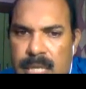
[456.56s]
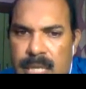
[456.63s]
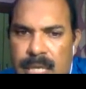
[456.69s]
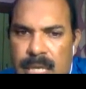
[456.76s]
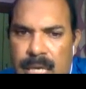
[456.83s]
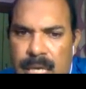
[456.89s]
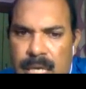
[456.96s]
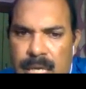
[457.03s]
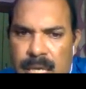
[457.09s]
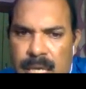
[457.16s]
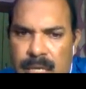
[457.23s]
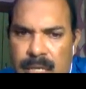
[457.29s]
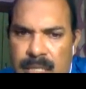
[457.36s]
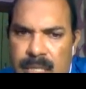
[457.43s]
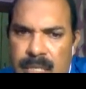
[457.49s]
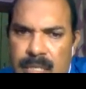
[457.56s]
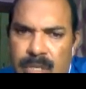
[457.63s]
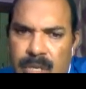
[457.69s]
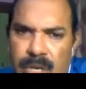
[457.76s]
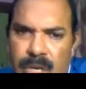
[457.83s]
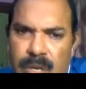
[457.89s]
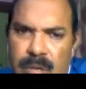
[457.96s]
then uh, another
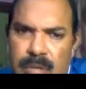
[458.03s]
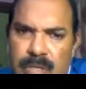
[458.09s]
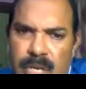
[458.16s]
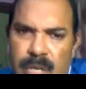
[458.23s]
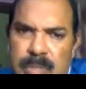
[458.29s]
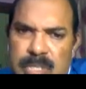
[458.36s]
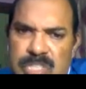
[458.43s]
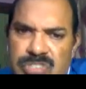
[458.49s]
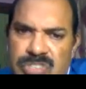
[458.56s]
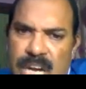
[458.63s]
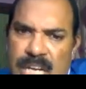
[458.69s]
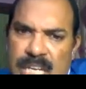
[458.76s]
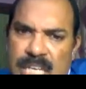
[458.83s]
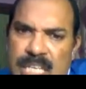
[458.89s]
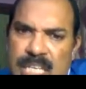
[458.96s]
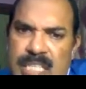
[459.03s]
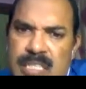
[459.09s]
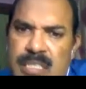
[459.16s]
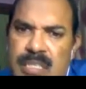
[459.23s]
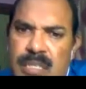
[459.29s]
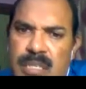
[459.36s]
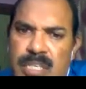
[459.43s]
uh, term is static
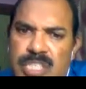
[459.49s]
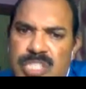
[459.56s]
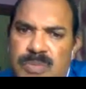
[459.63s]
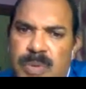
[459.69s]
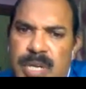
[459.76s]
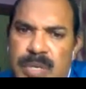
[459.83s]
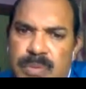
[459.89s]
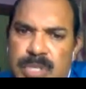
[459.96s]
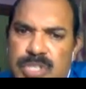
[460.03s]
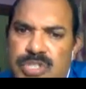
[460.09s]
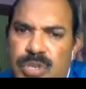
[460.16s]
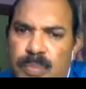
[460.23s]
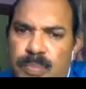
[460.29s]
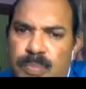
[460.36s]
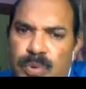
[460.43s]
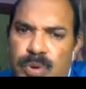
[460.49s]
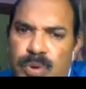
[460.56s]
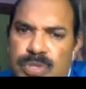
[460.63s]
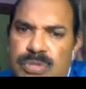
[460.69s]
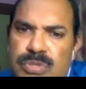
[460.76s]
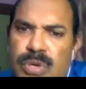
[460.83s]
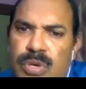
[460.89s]
splint which
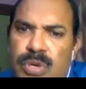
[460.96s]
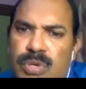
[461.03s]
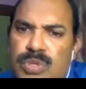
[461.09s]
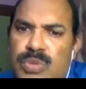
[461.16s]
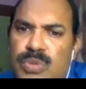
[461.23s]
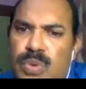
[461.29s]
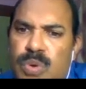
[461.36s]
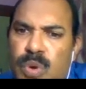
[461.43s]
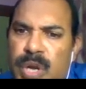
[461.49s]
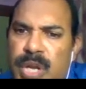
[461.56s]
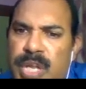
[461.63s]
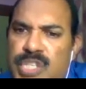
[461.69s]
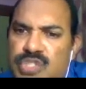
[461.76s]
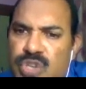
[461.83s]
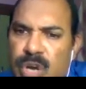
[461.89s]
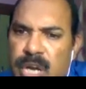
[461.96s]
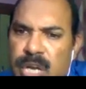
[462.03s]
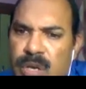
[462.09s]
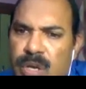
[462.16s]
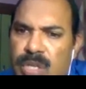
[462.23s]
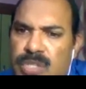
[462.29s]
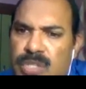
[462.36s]
supports to hold a
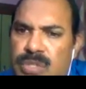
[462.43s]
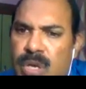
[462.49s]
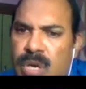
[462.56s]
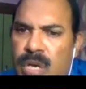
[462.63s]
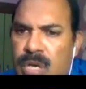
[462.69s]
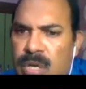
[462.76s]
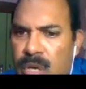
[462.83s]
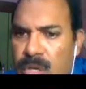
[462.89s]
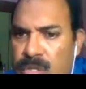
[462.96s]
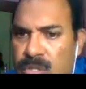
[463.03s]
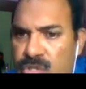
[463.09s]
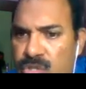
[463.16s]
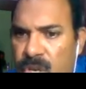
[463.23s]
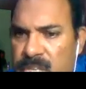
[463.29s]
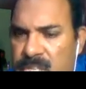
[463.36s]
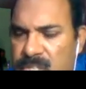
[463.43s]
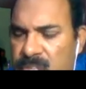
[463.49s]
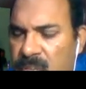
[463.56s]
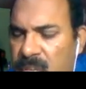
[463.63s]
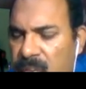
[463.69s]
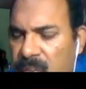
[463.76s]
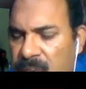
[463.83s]
joint or or the joints
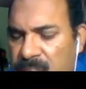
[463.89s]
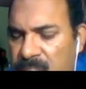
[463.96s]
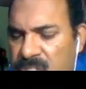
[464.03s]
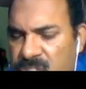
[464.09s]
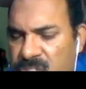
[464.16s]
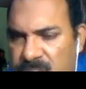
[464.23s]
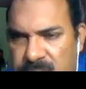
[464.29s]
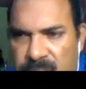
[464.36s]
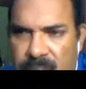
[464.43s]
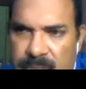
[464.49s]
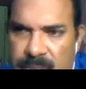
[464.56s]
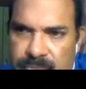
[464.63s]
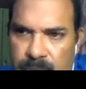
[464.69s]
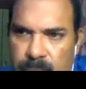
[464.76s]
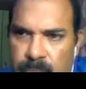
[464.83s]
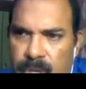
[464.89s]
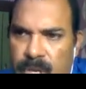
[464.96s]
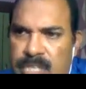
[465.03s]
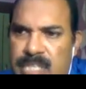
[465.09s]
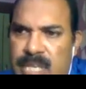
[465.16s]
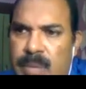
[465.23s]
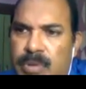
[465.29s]
in a stationary form
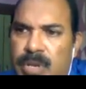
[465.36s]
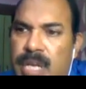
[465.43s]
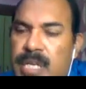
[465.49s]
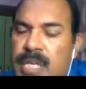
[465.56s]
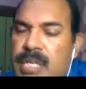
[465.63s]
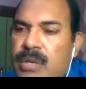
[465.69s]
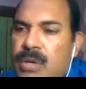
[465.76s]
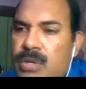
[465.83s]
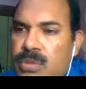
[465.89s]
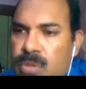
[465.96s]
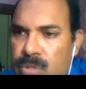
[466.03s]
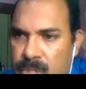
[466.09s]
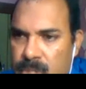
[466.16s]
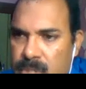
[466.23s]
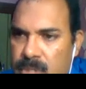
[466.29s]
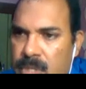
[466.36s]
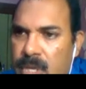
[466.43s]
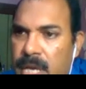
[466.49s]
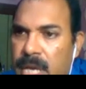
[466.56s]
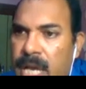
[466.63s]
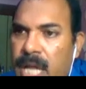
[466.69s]
for example a knee orthosis